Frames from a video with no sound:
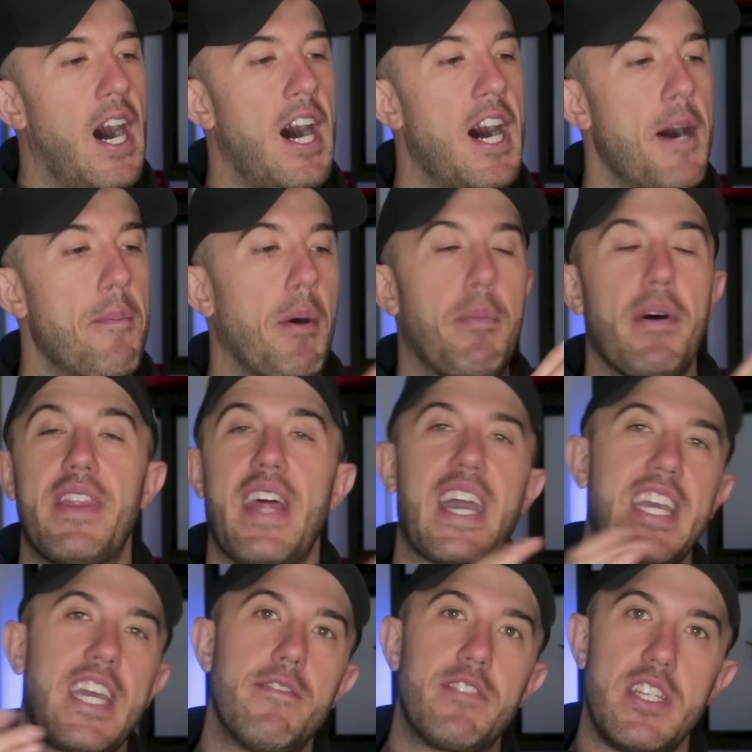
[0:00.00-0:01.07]
Um, but
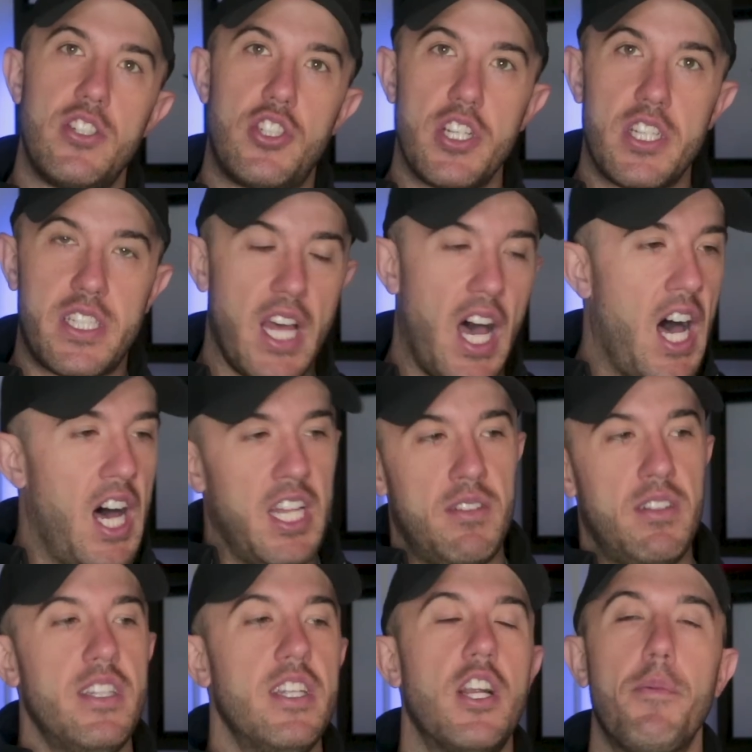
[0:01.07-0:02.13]
that gives it just a
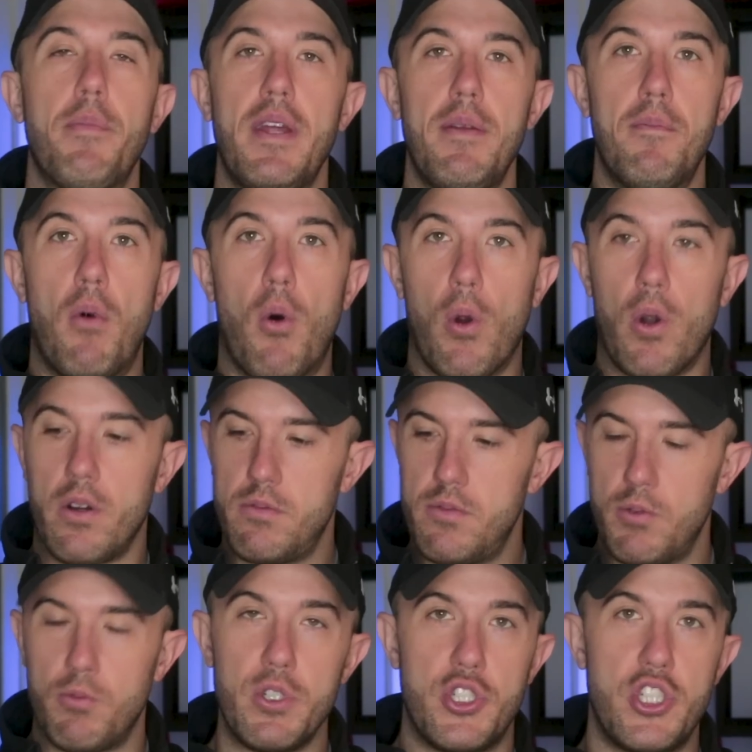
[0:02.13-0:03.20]
little bit more
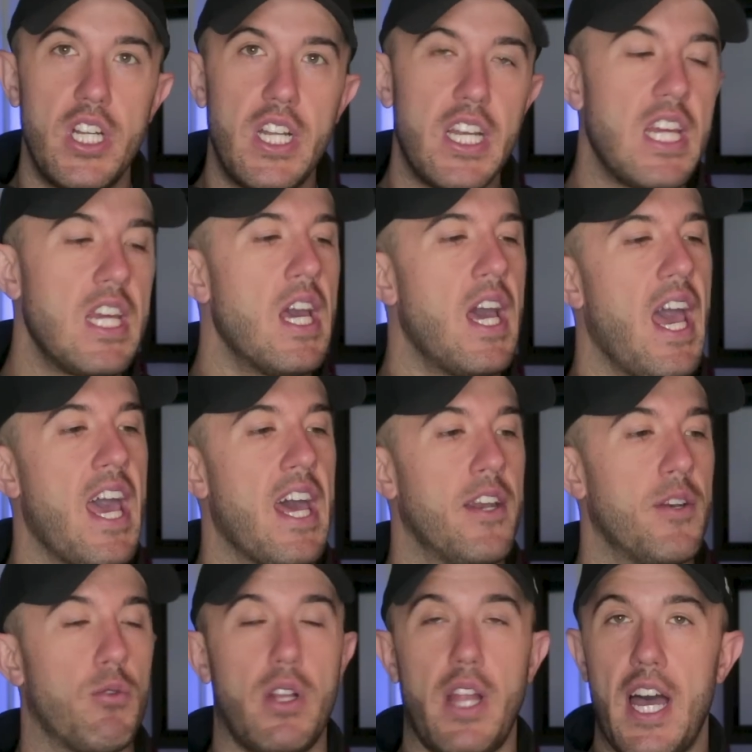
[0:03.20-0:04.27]
rigidity
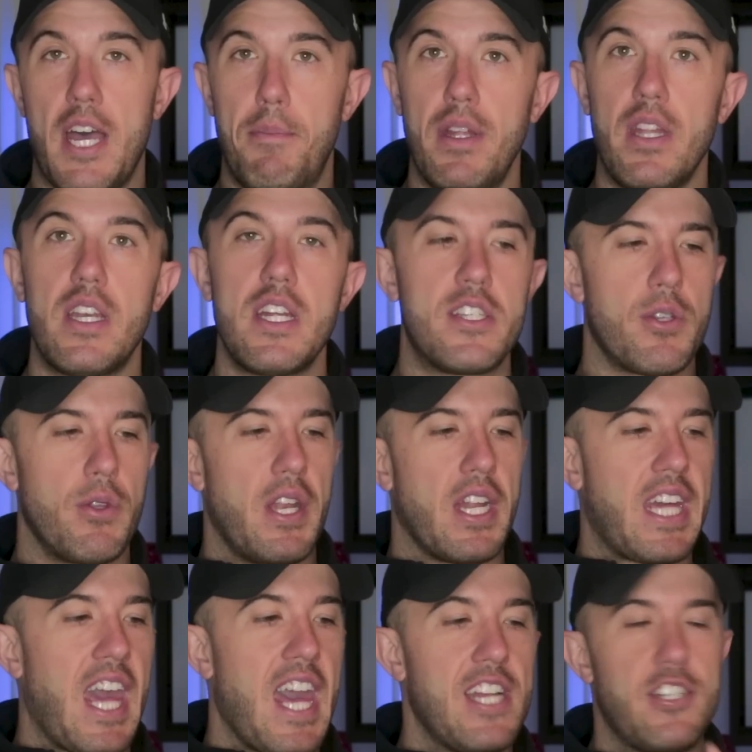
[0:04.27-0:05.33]
and reliability so that
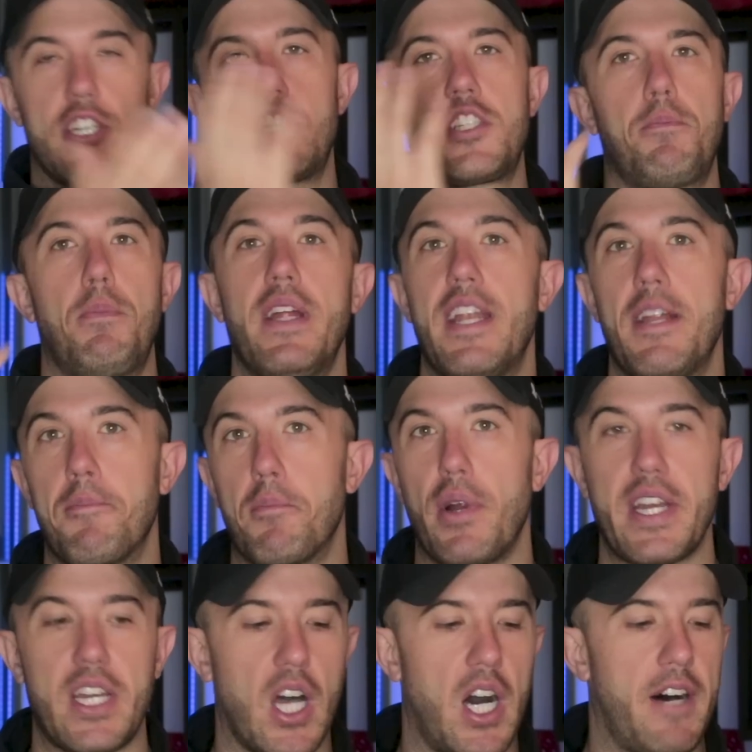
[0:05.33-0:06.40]
it can't just split and
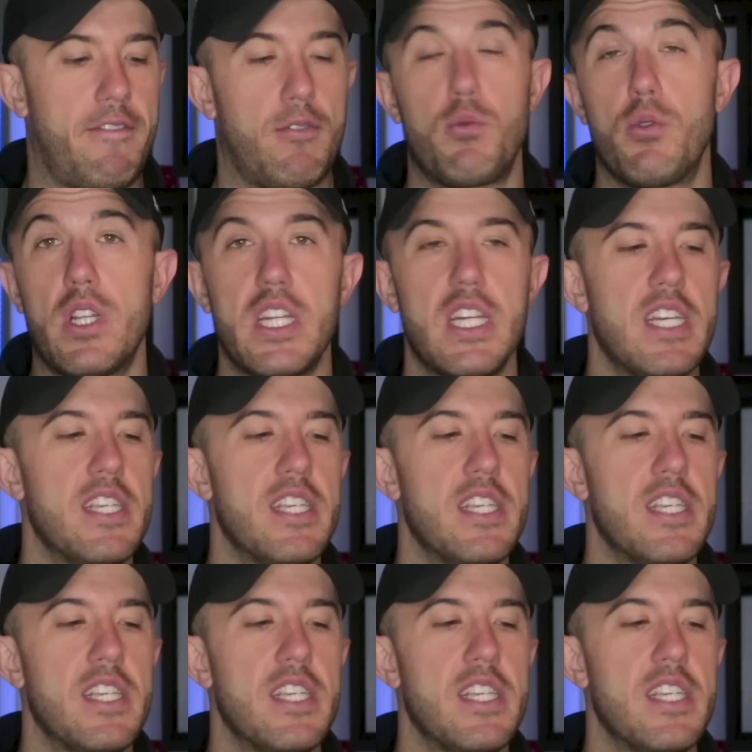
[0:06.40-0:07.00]
break off really